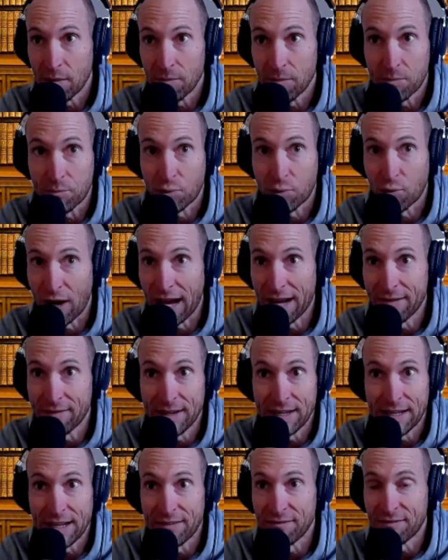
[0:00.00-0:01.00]

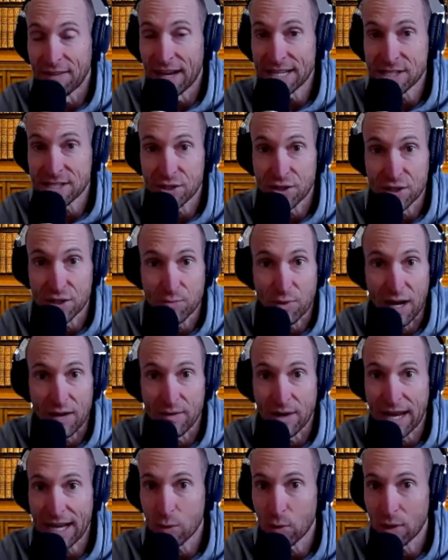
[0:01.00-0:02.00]
private investors,
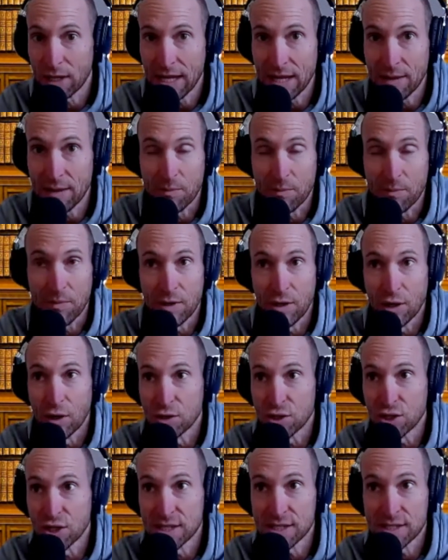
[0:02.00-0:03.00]
private equity, you
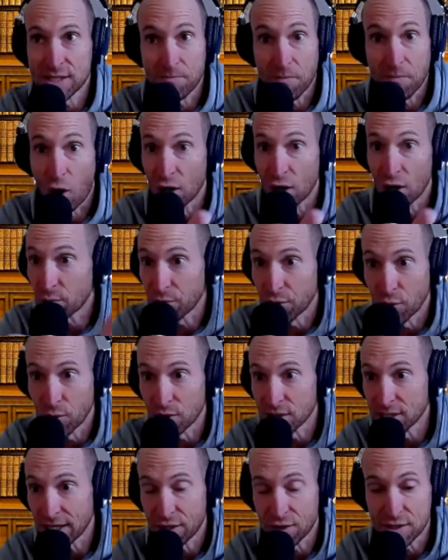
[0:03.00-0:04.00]
know, just
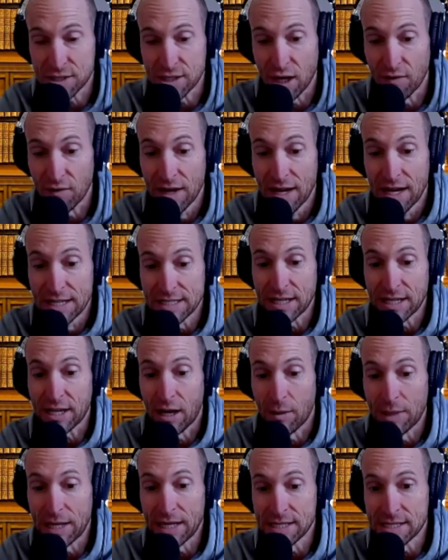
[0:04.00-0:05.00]
entrepreneurs like yourself to
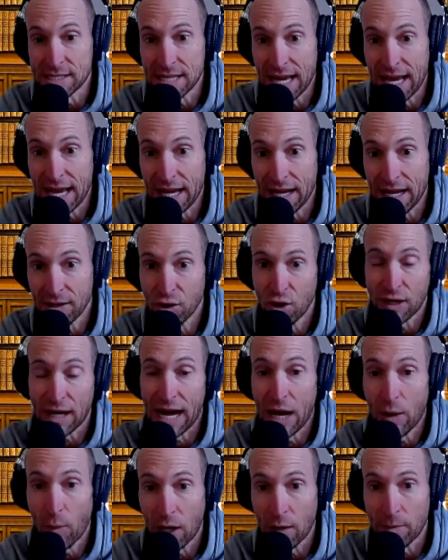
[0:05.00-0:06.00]
come in and say, look,
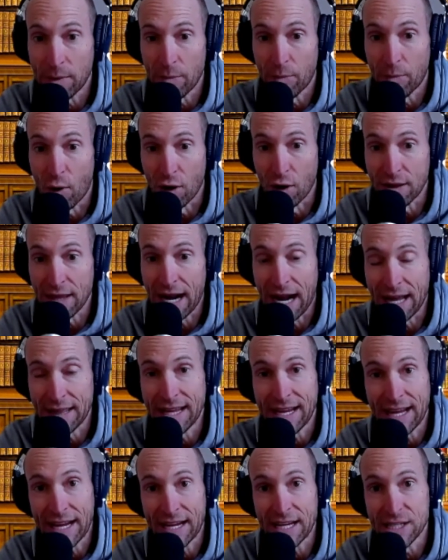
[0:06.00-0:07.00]
I want to be a part of that. I
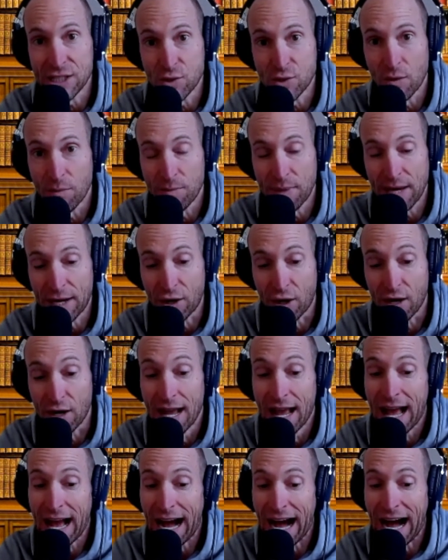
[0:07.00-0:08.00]
think I can do it better.
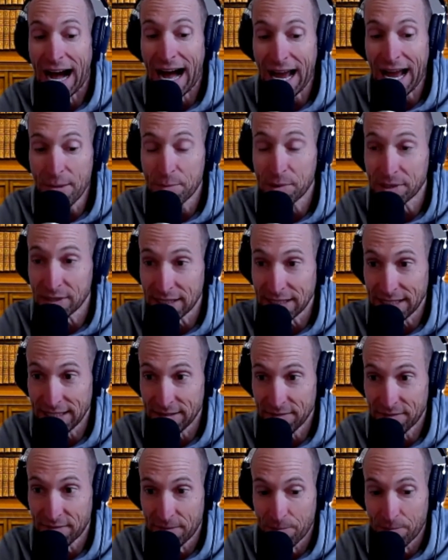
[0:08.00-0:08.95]
I believe